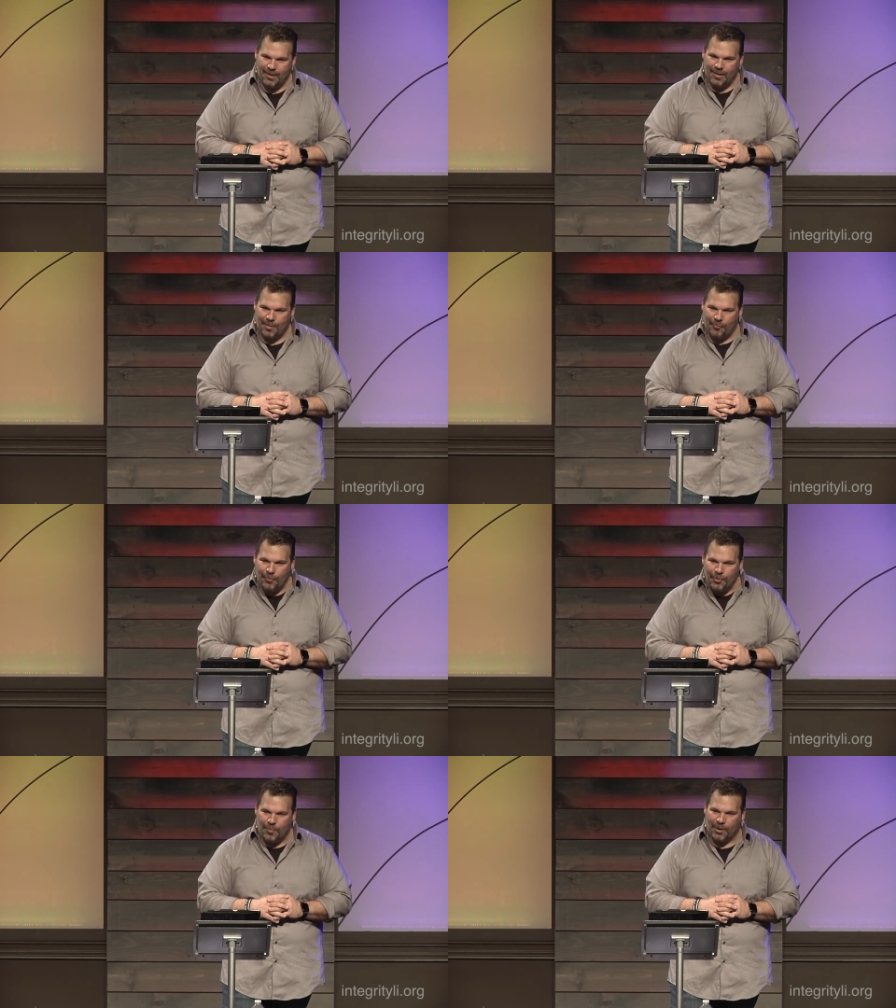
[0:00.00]

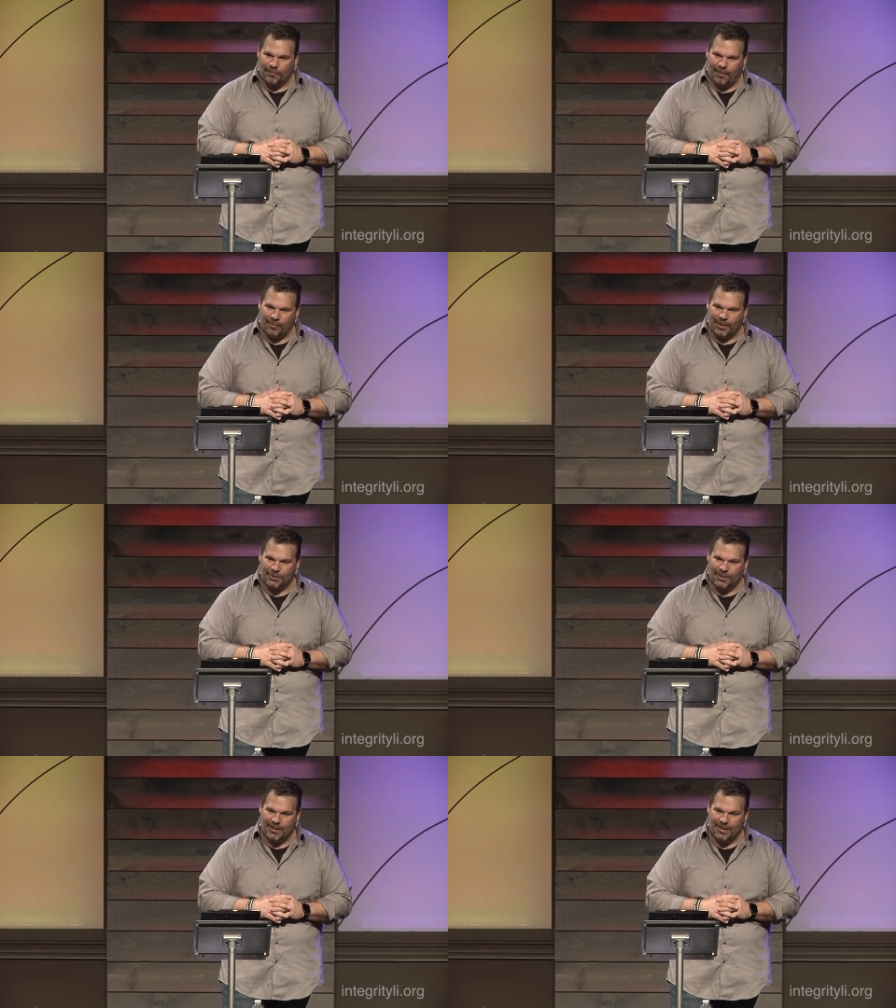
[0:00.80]
through the book of
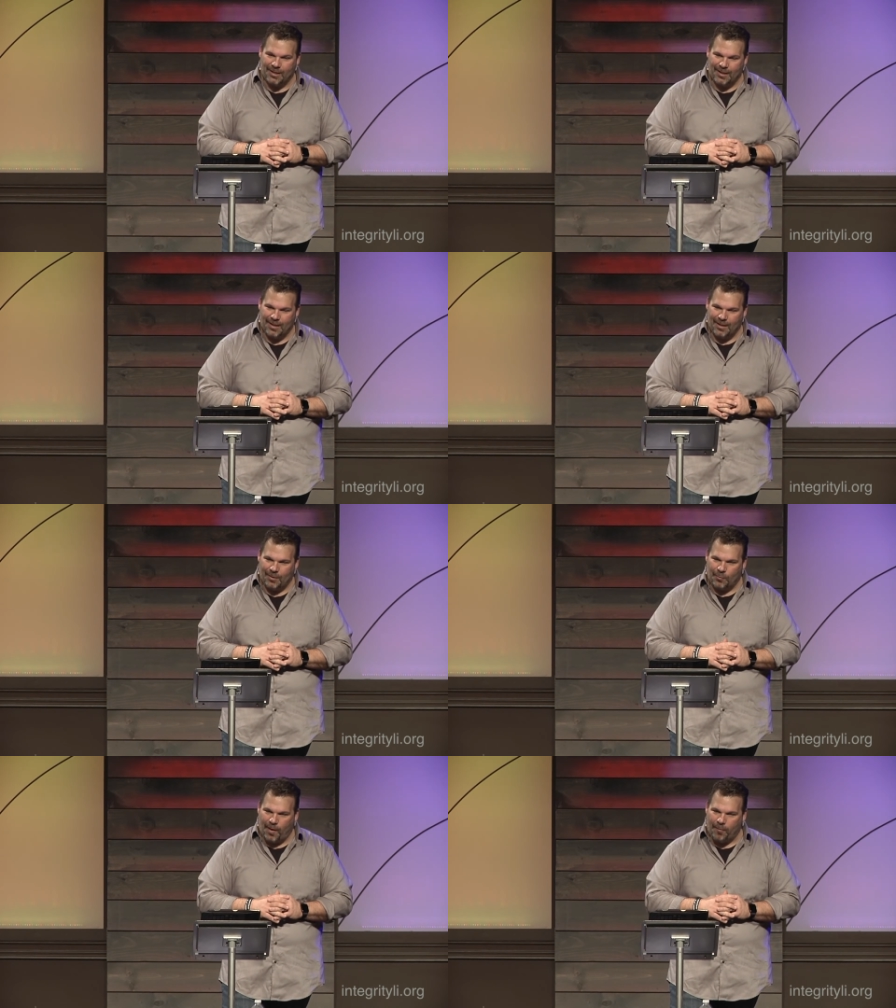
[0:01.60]
Revelation.
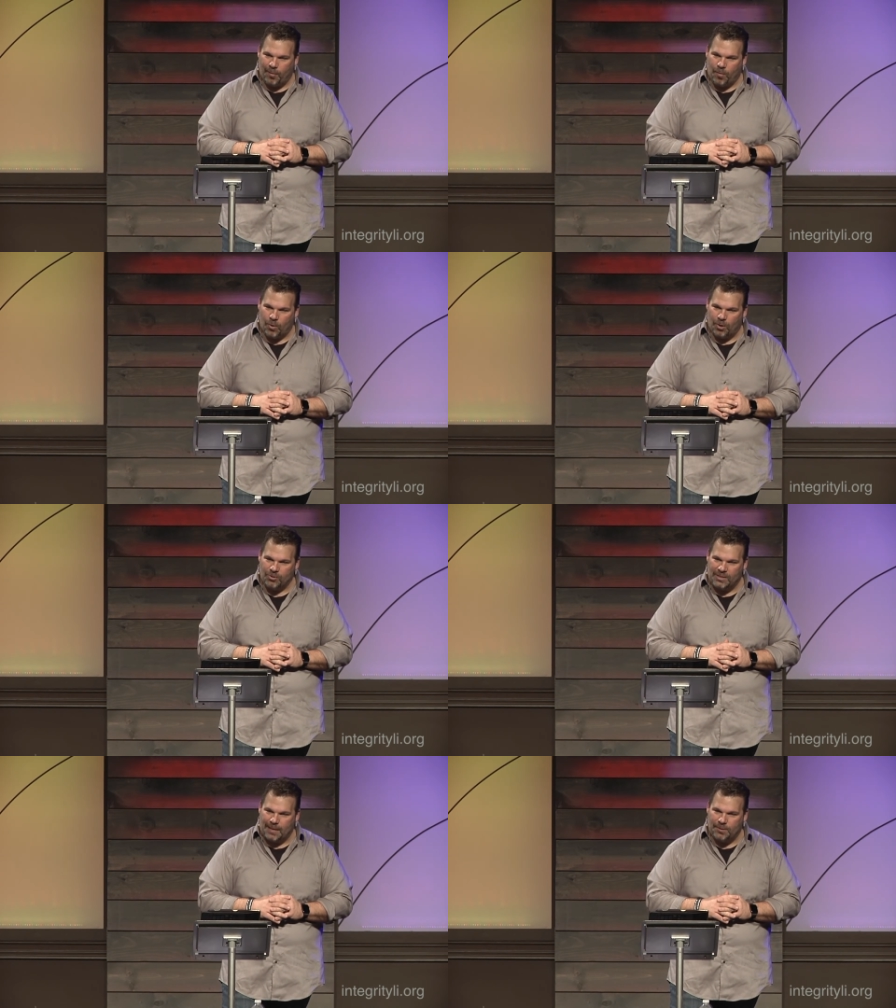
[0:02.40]
Probably won't go
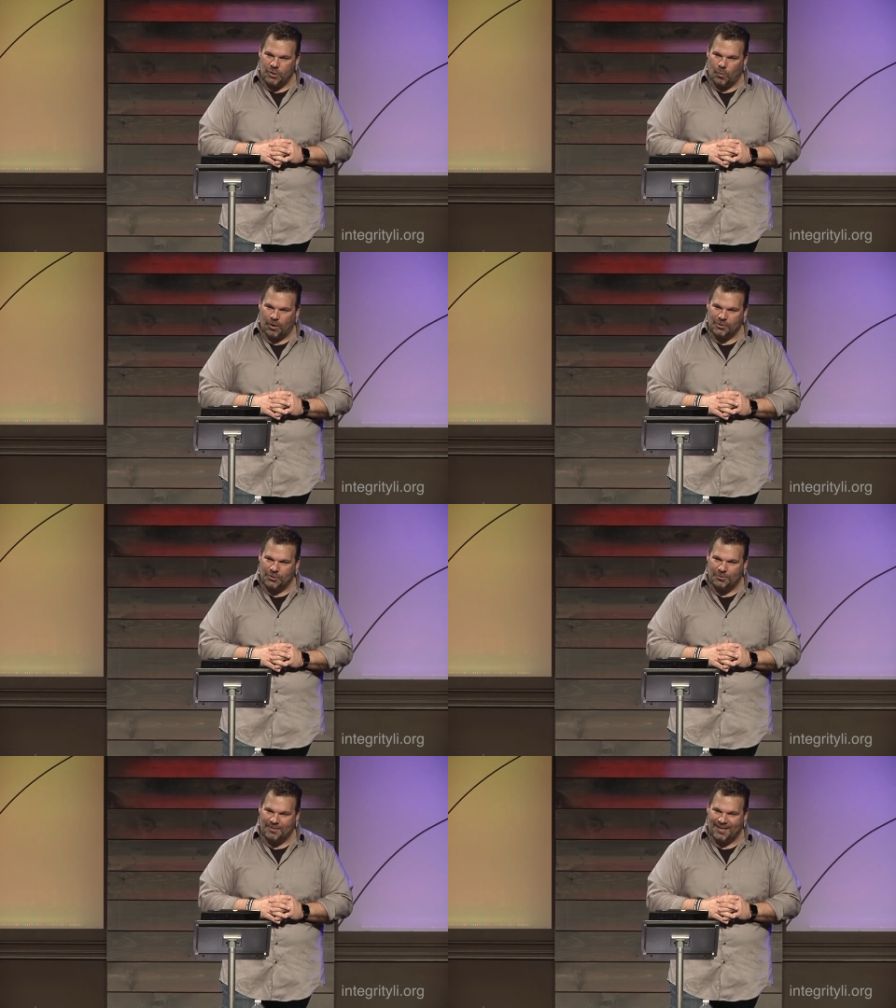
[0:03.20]
as deep as you want us
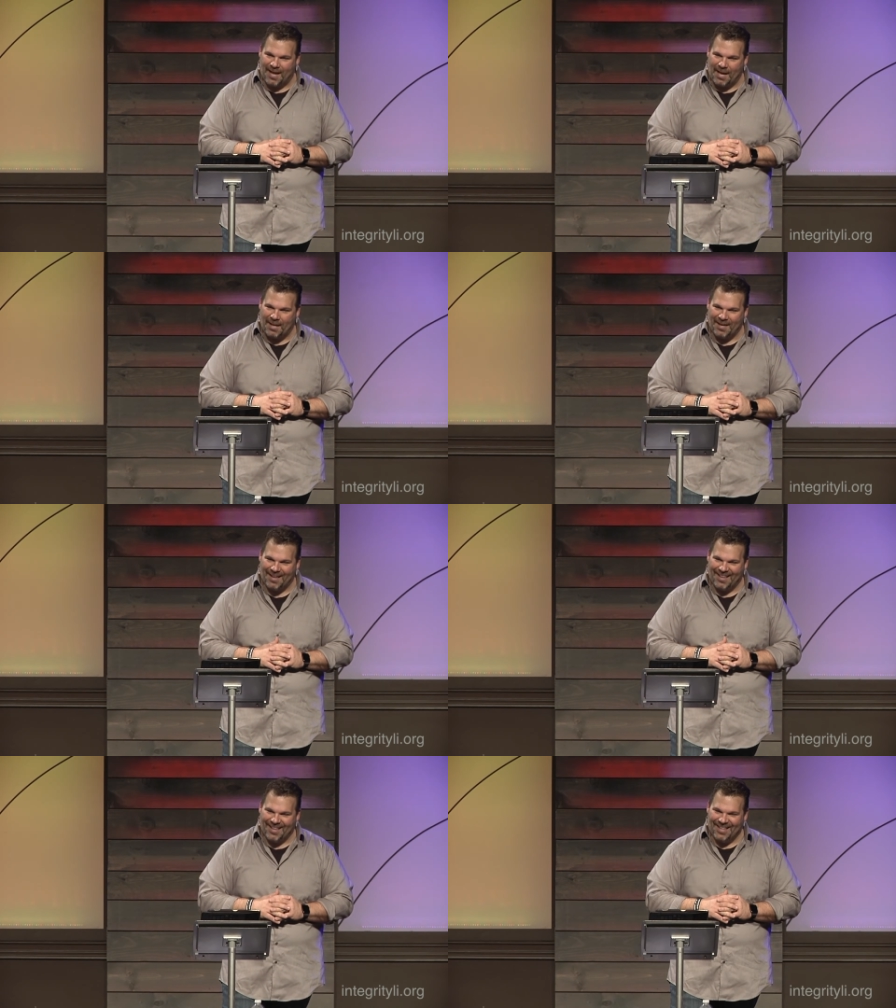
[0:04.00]
to today,
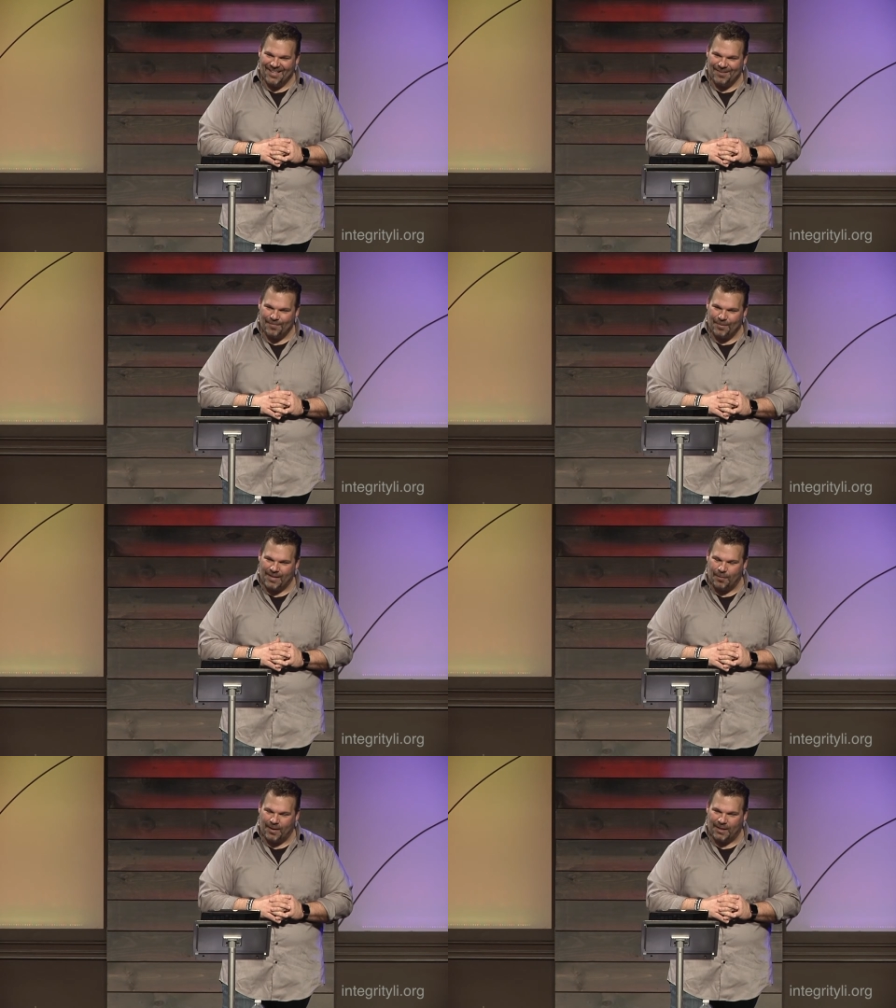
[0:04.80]
but
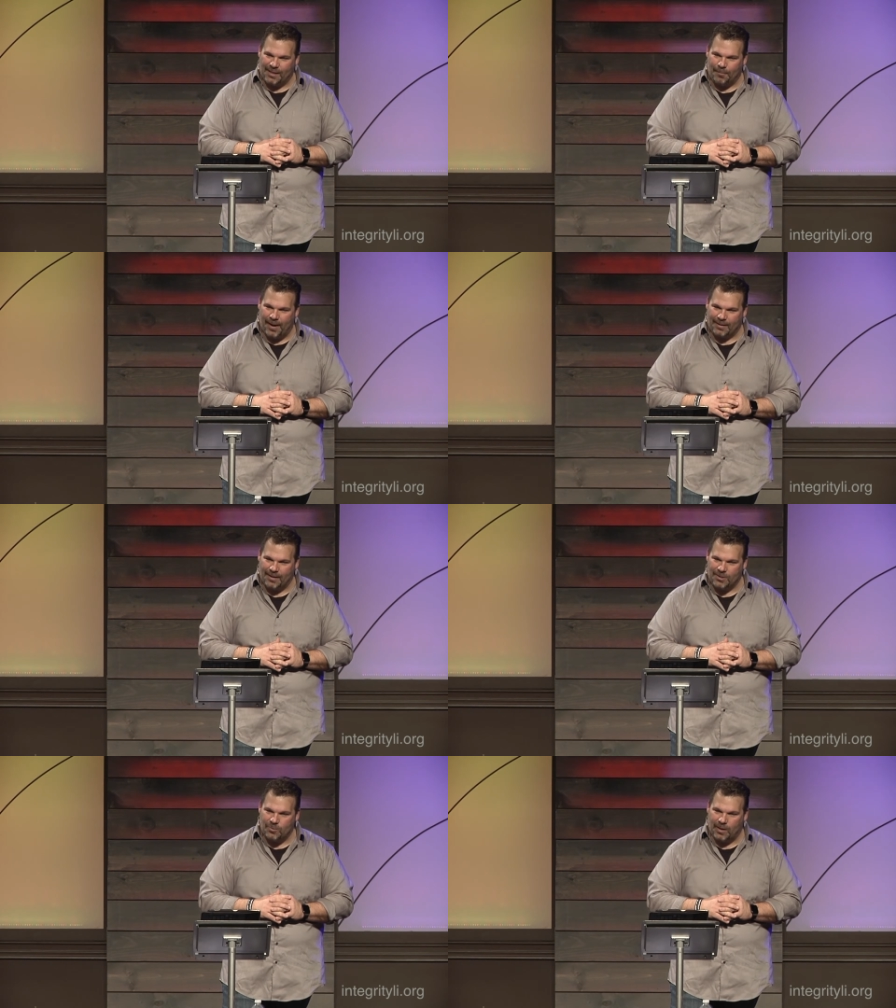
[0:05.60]
that'll make you come back
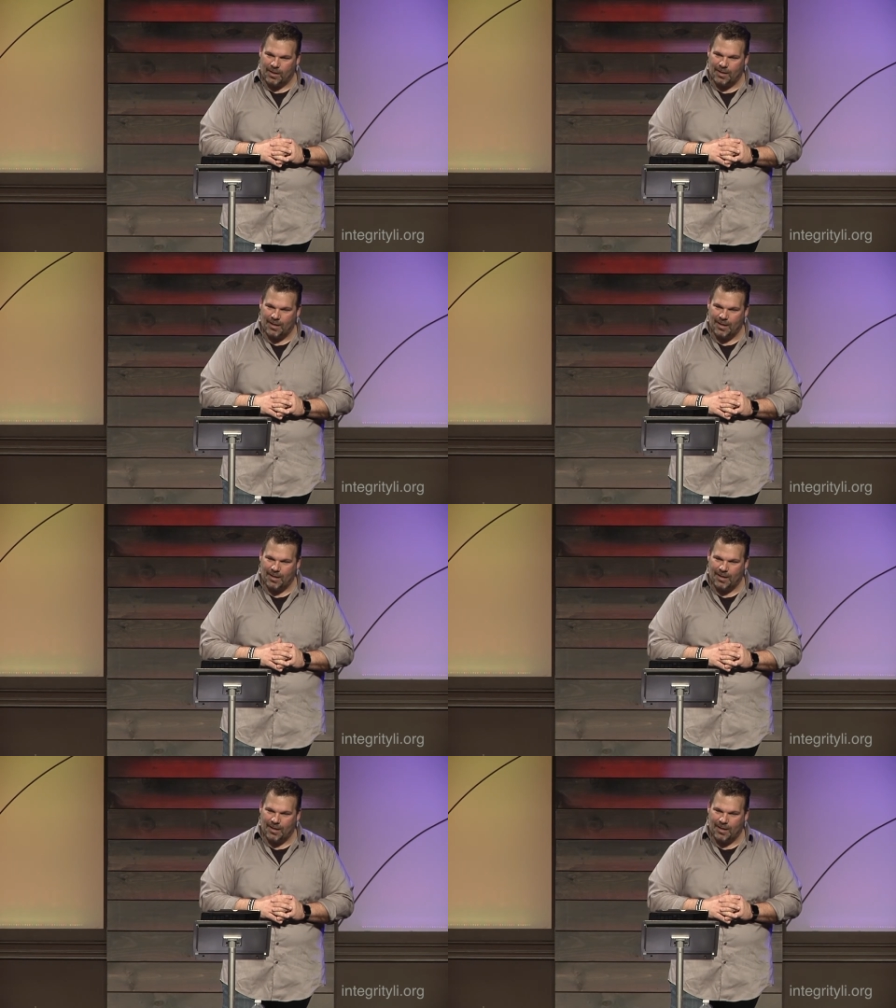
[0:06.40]
next week.